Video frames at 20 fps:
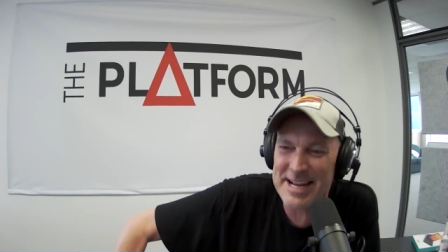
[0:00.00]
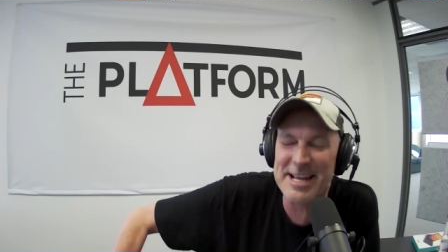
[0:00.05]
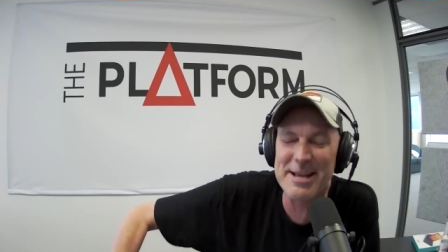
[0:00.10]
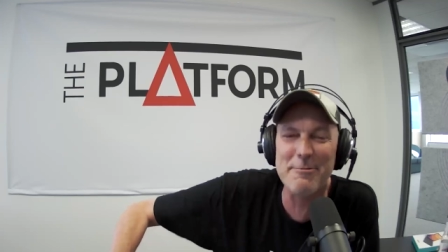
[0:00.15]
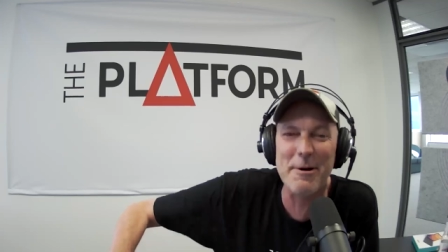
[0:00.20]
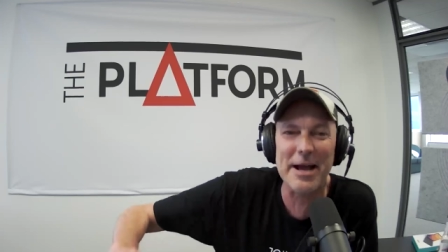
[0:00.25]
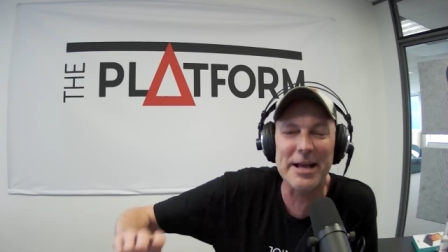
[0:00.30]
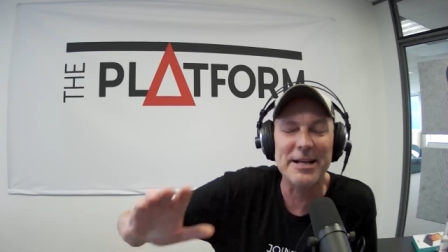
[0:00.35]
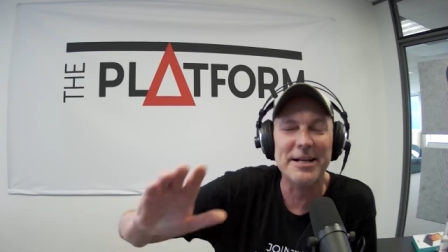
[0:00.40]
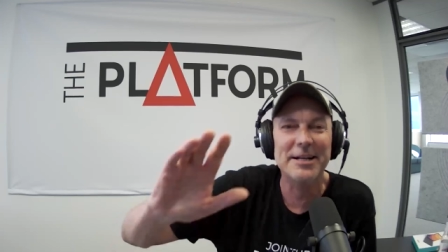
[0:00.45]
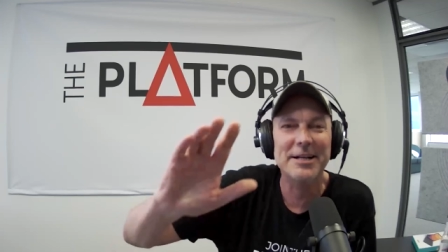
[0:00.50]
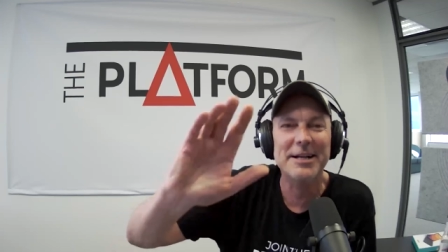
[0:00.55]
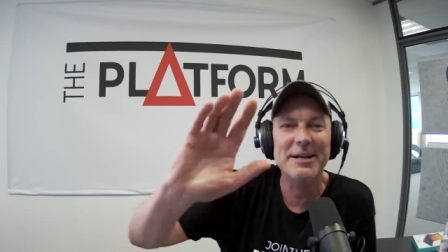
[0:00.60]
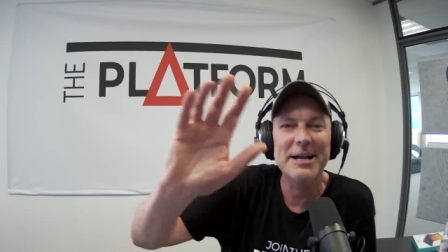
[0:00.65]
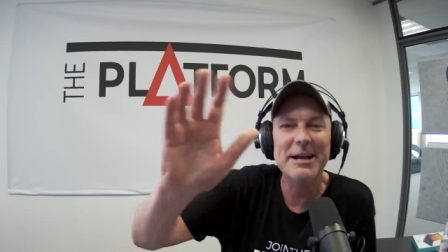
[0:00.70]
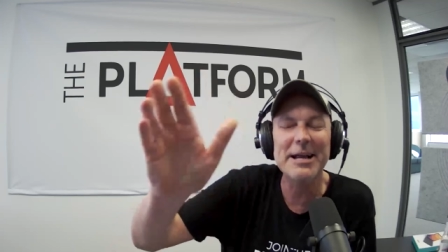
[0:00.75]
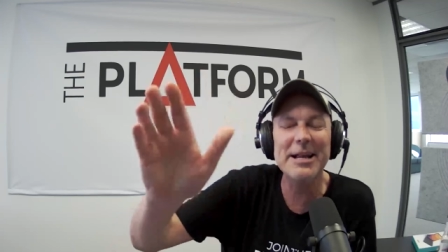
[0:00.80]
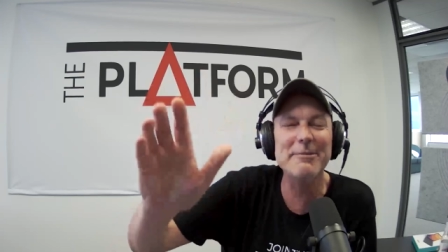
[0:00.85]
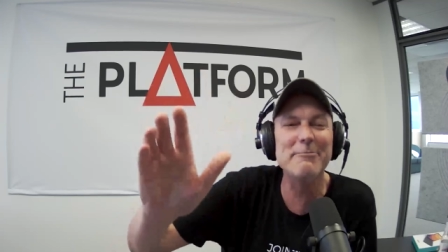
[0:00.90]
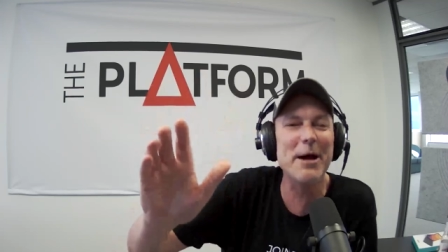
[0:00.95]
Anyway, oh.
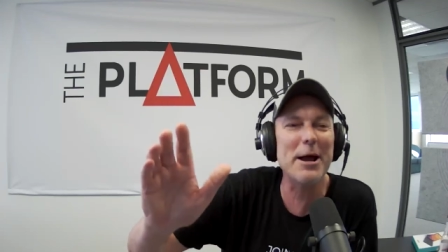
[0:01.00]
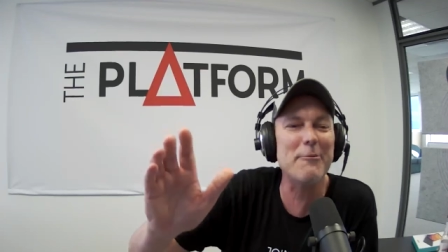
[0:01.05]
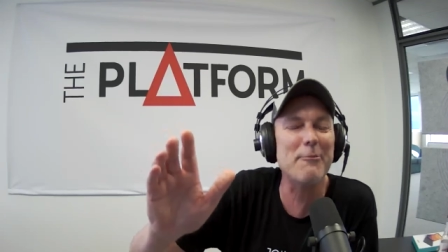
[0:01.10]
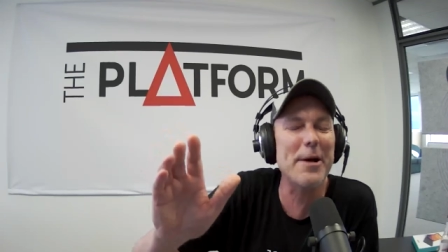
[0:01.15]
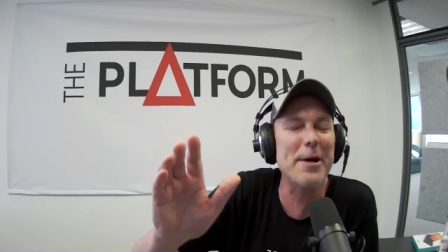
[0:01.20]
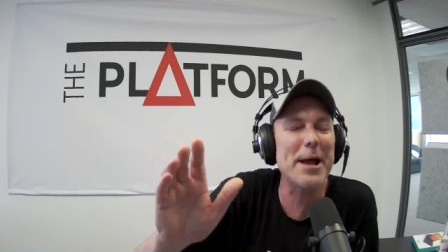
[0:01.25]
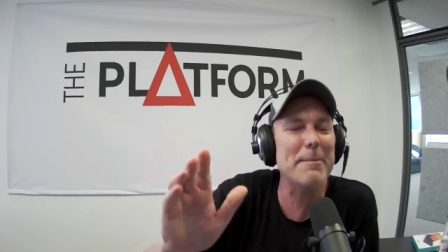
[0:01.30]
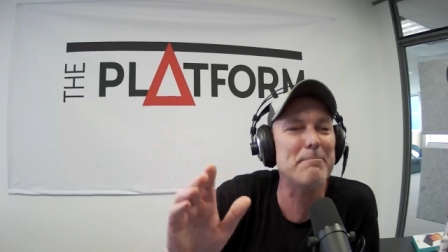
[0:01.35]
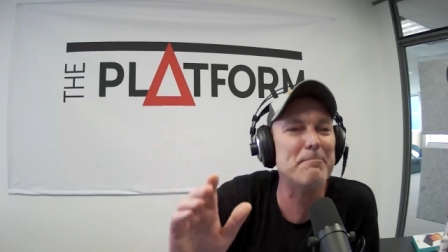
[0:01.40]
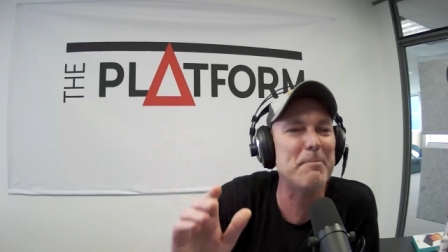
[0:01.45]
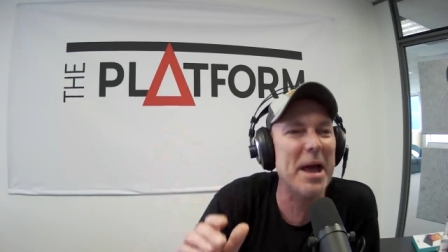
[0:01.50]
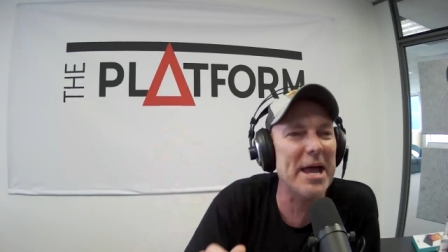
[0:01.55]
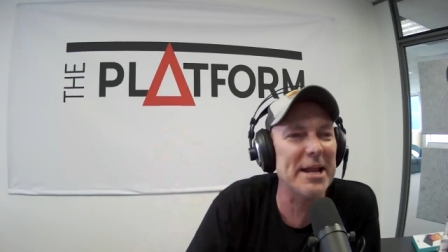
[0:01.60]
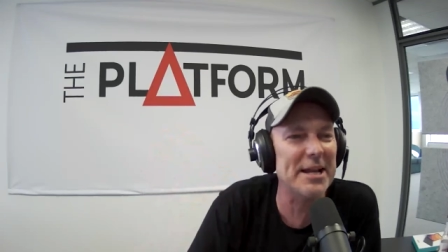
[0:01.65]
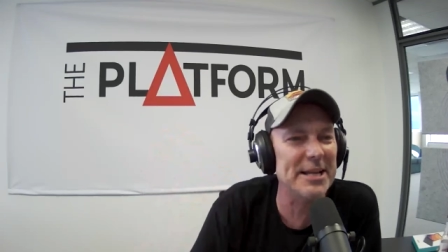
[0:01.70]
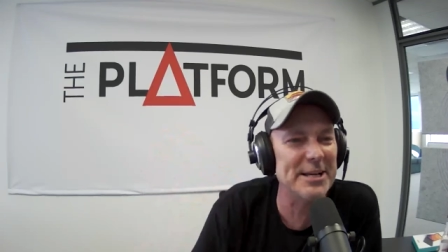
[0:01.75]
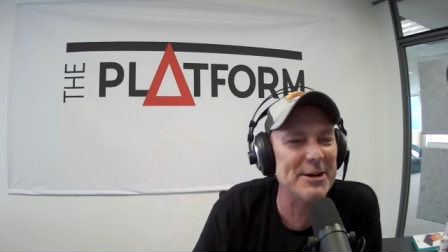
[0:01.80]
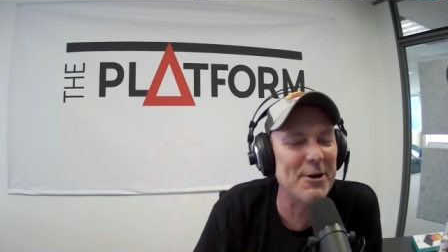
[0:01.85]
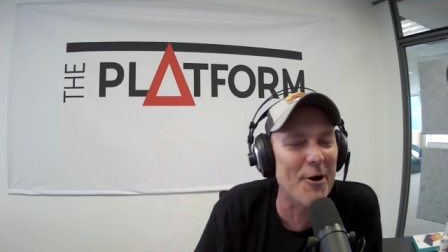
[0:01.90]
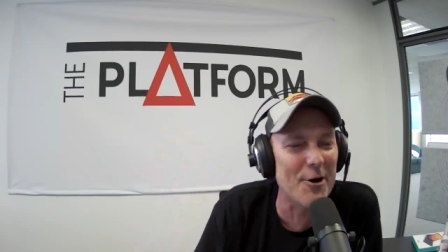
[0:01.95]
anyway, we're
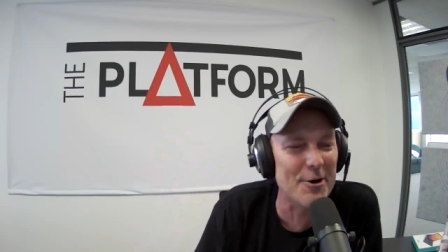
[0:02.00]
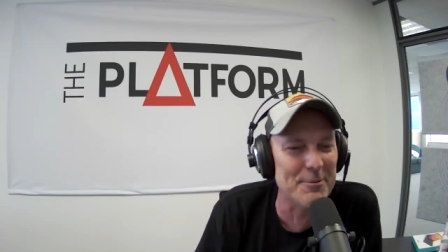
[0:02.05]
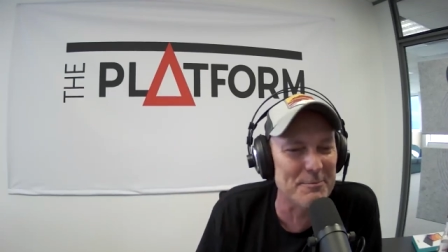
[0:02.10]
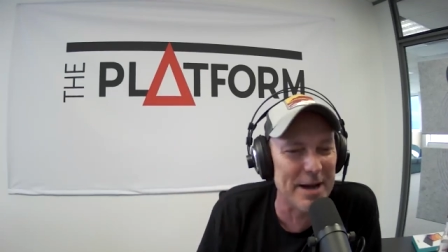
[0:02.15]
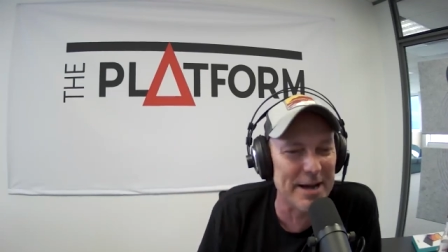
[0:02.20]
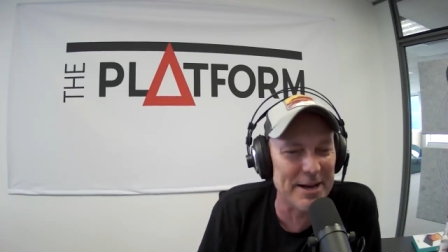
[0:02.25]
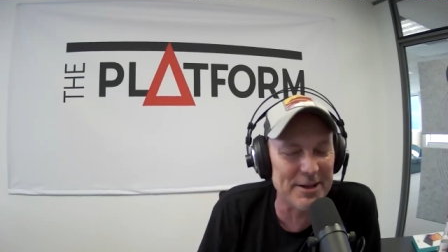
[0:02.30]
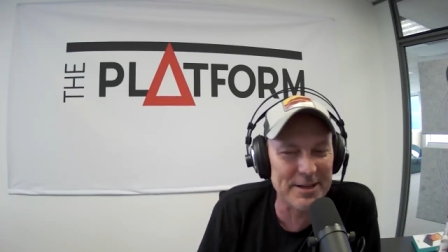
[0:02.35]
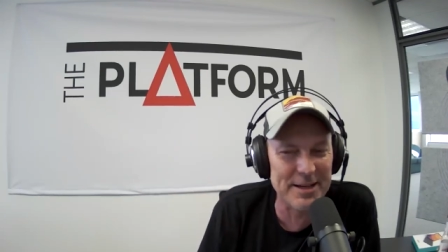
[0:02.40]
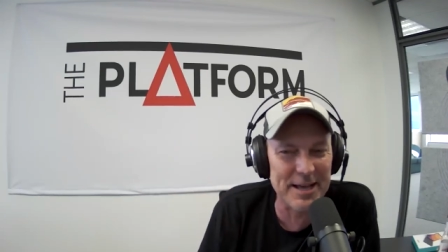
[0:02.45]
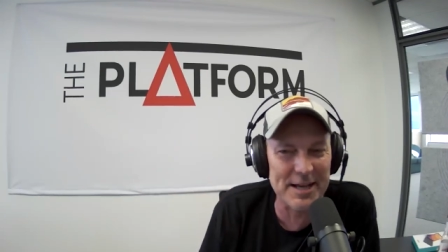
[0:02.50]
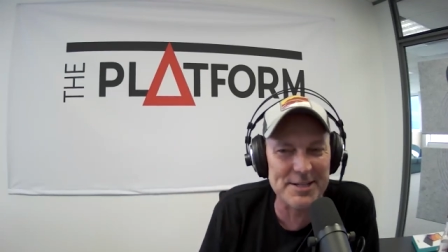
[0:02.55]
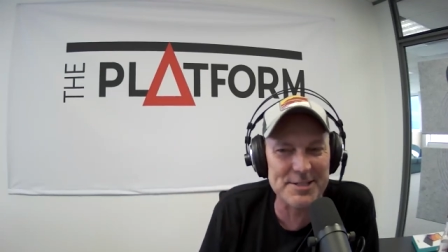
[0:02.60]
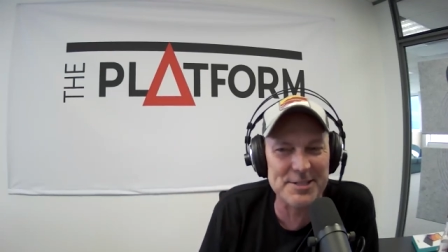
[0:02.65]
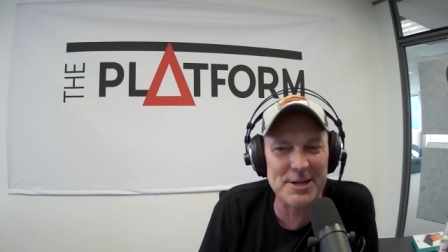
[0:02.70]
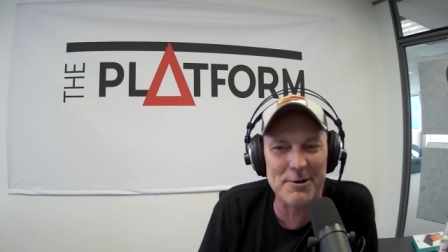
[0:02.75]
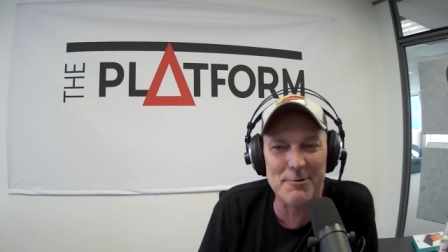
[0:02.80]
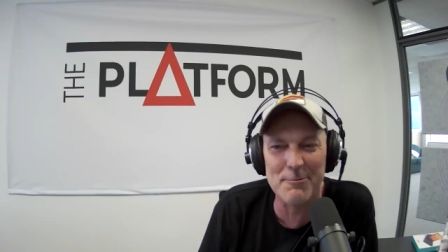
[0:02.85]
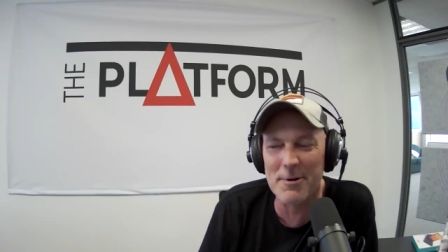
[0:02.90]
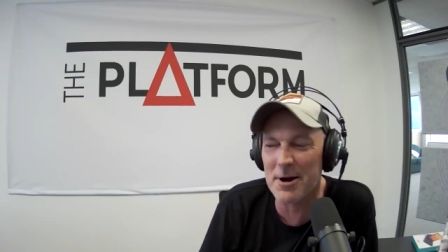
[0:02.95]
battling on, mate. Okay,
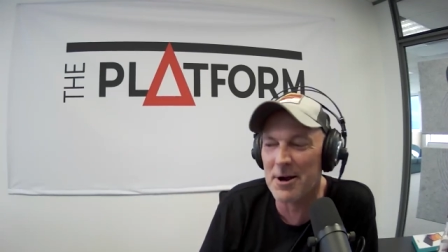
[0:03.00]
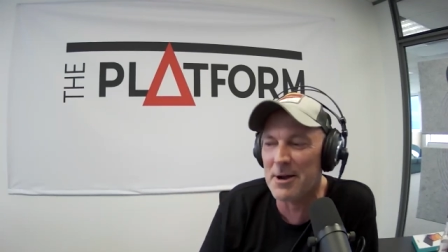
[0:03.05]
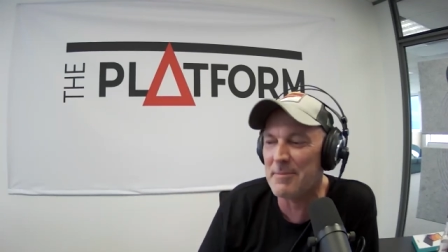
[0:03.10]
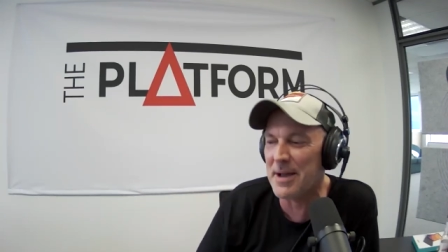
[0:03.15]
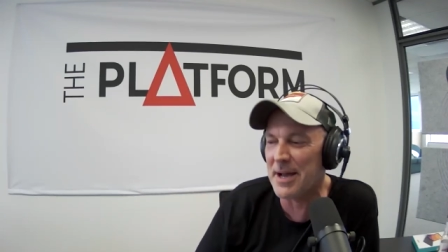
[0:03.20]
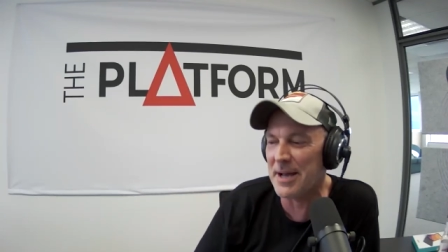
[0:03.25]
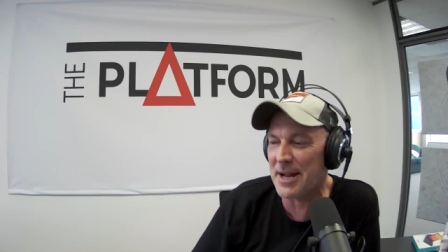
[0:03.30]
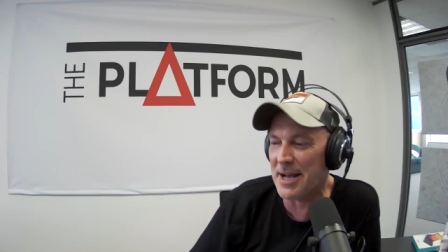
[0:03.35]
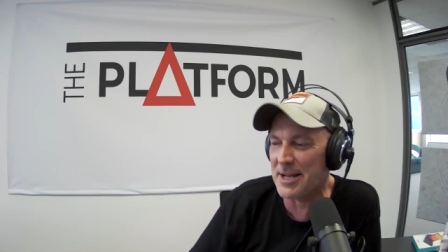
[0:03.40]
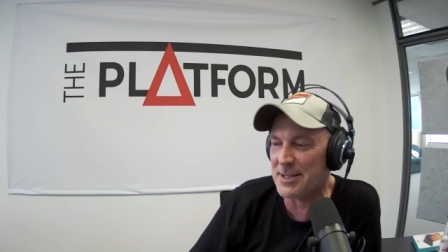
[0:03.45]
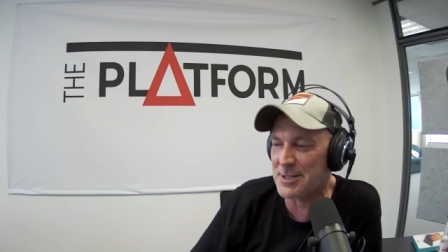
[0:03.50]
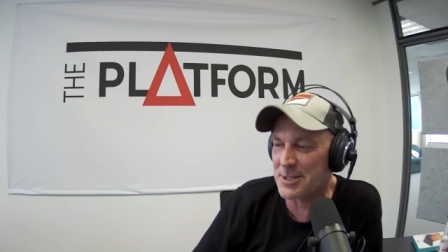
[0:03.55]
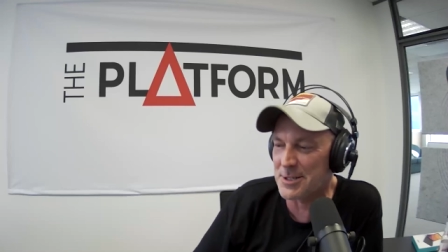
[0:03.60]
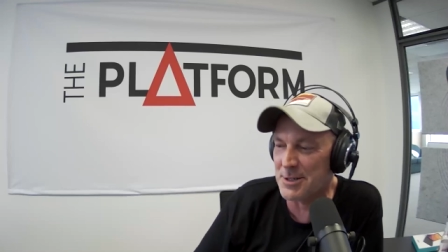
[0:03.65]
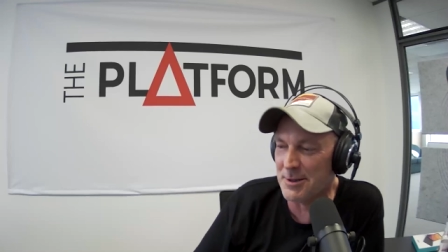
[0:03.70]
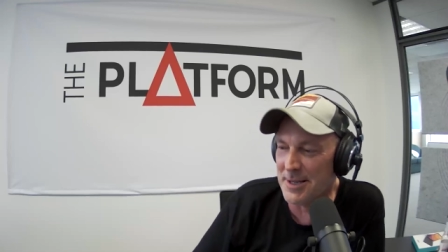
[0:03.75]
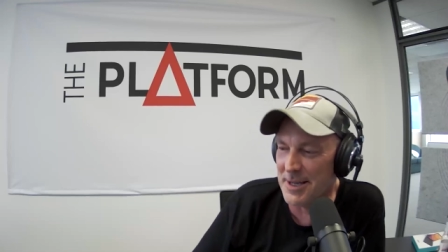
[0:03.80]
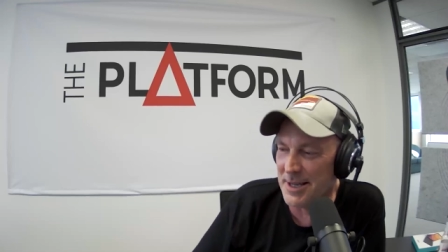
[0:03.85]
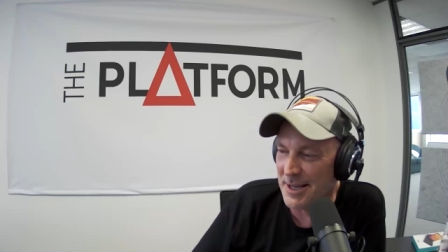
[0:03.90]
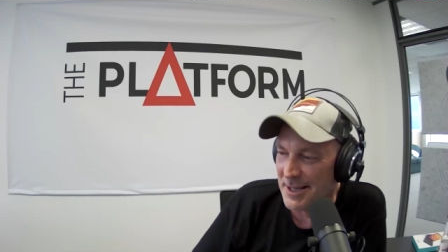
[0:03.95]
so don't worry about us.
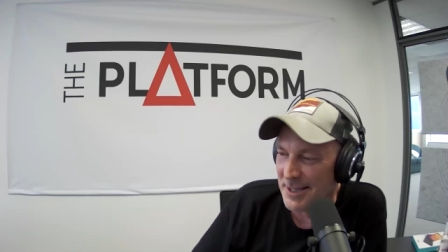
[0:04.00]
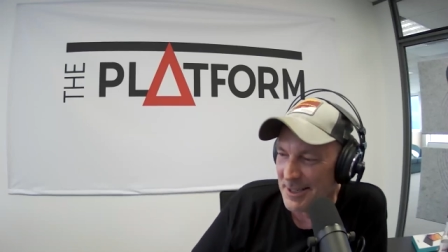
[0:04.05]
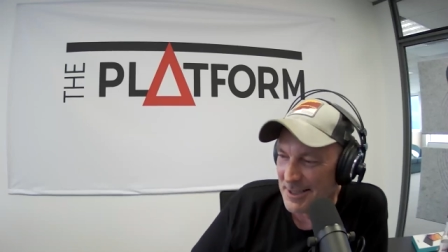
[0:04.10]
Yeah, two.